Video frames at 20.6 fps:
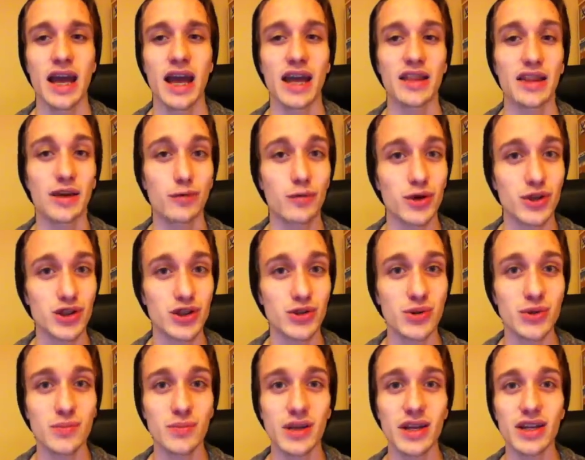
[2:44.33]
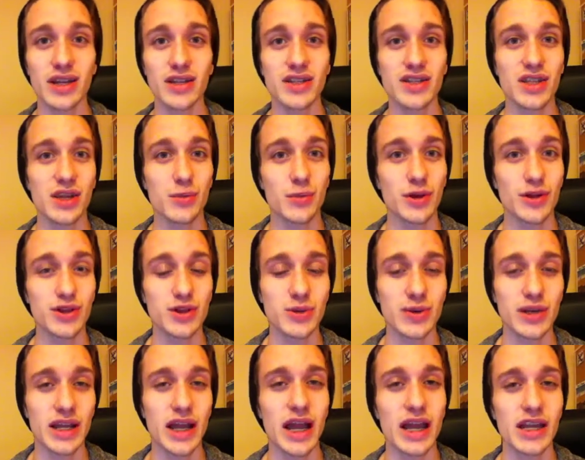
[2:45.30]
And they weren't doing meetings. They weren't
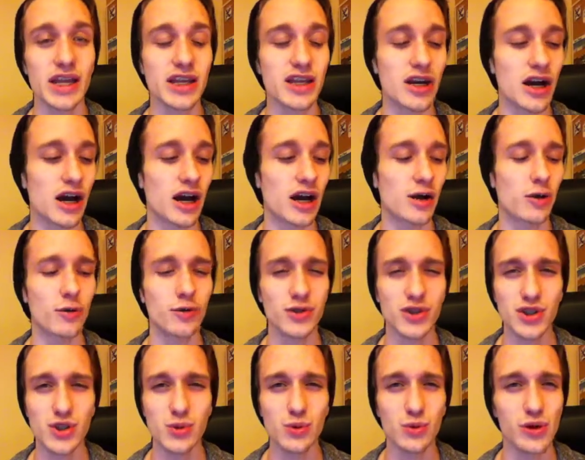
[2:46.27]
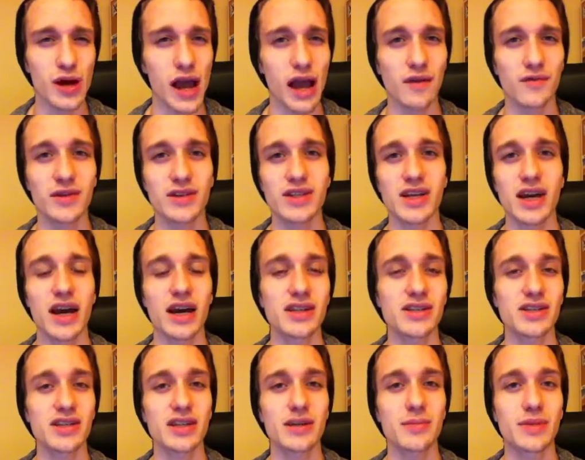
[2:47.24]
doing any uh, old school
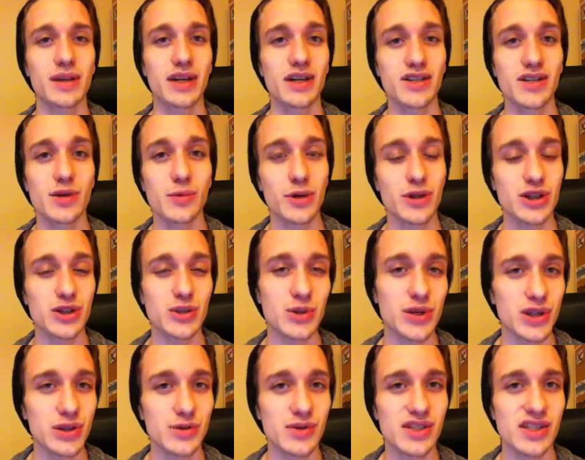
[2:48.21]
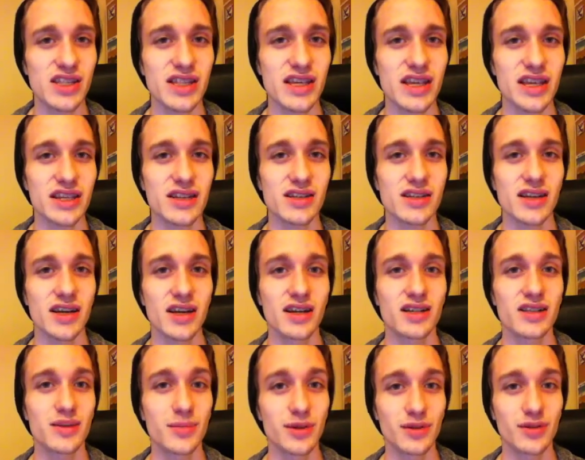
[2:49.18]
advertising. And because they weren't doing those things
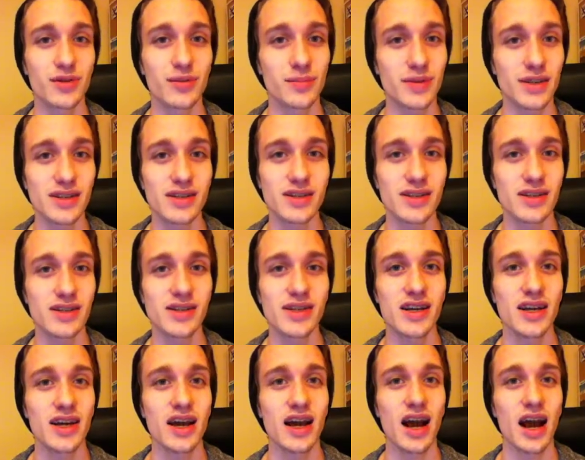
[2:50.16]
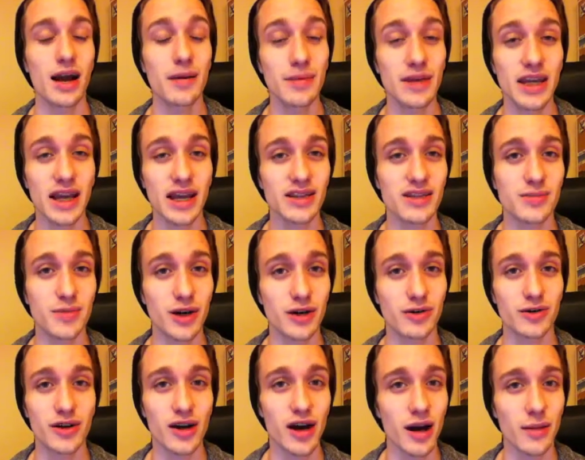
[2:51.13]
to build their business, I began to
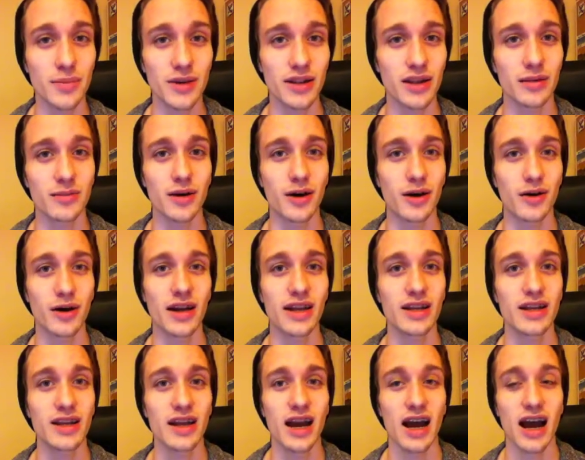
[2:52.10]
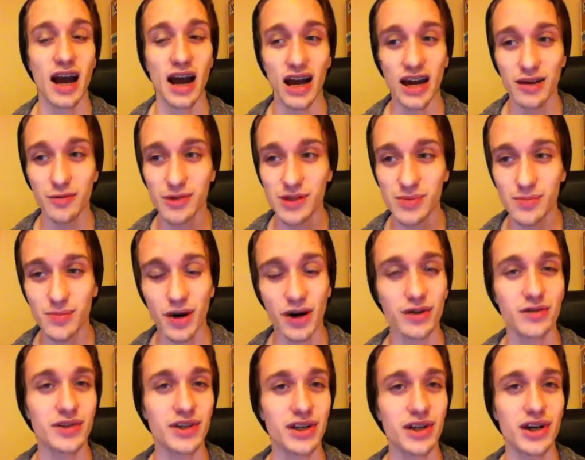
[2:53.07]
model and copy them. All right. I was
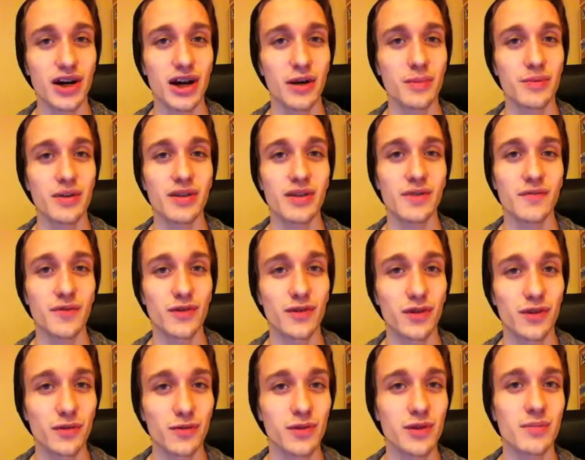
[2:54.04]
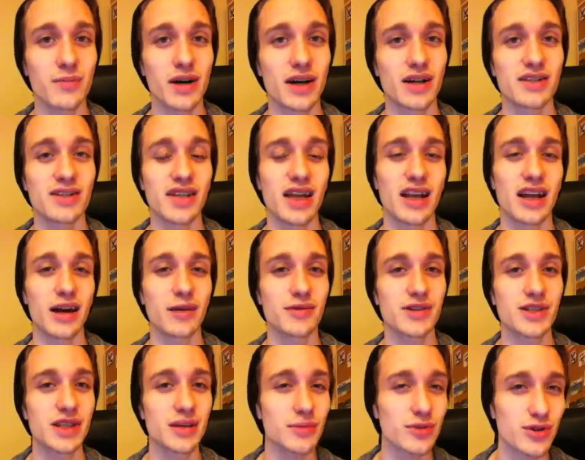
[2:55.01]
modeling and copying them for three months and I
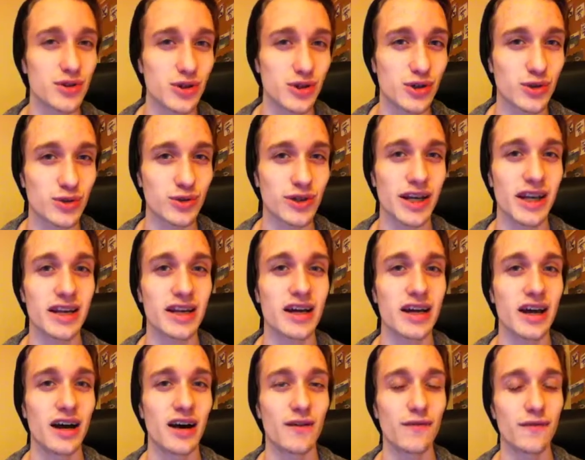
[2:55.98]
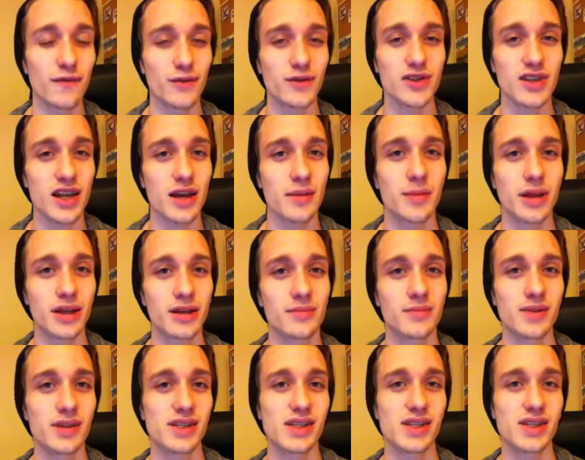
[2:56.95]
was able to create a full-time
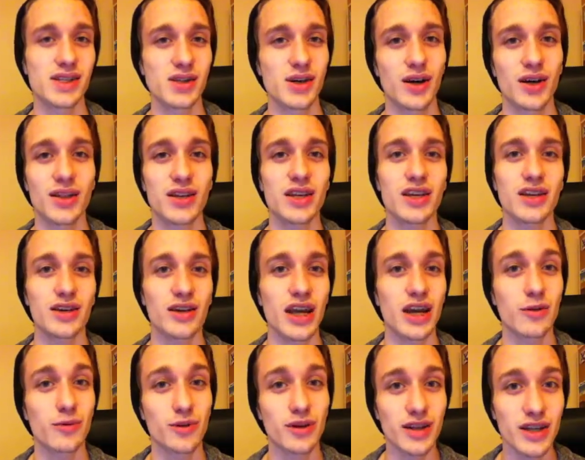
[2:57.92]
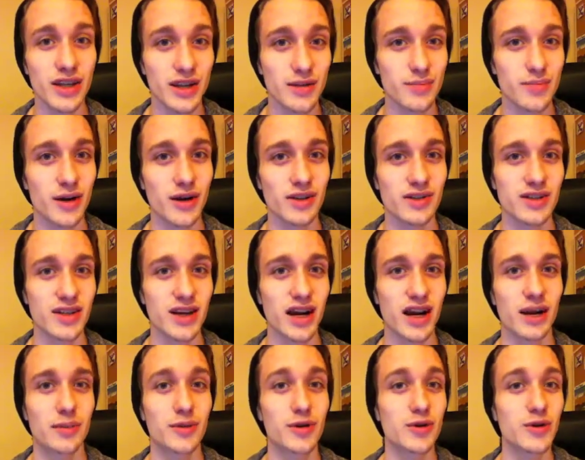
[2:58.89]
income business on the internet, working at
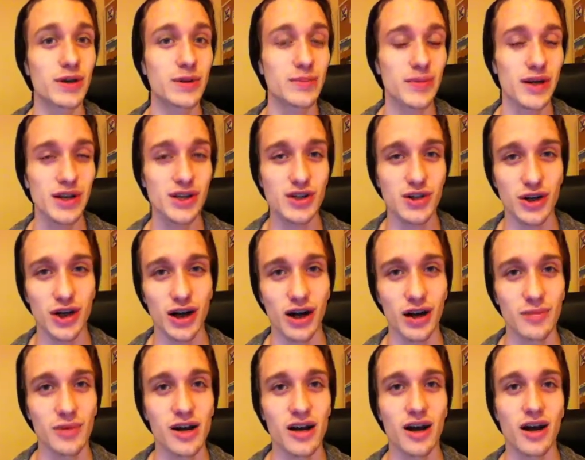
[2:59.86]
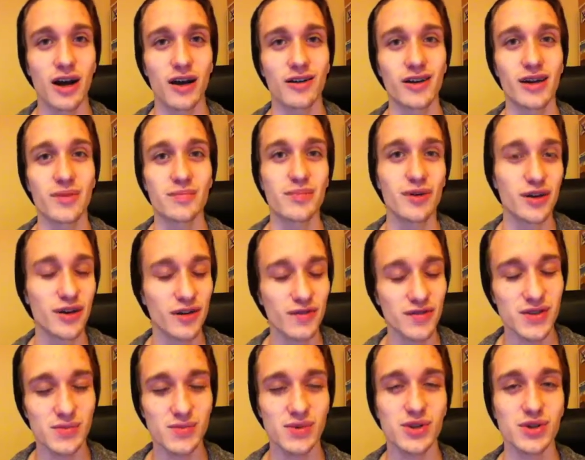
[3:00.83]
part-time, quit my job, all right, put
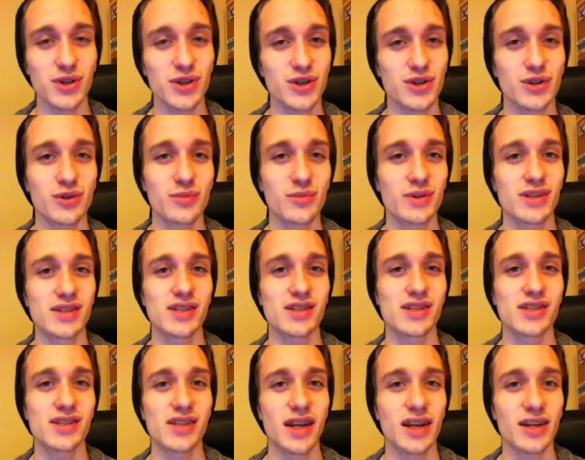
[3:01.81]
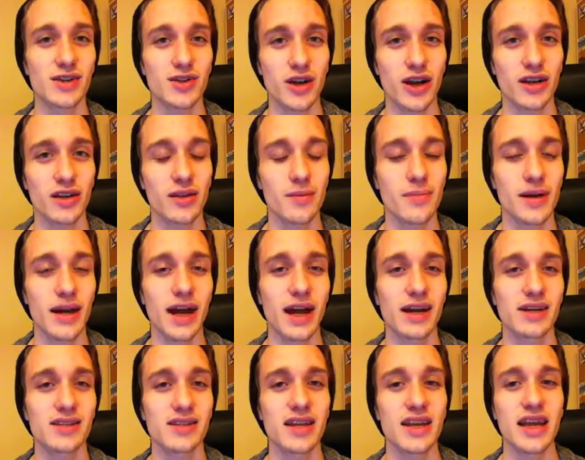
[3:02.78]
some traditional businesses that I tried in the
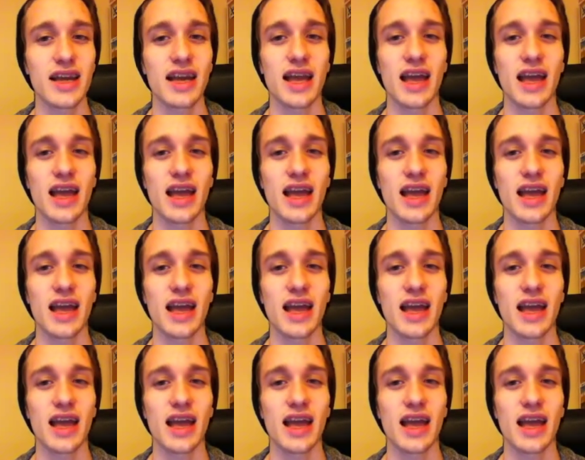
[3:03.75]
past.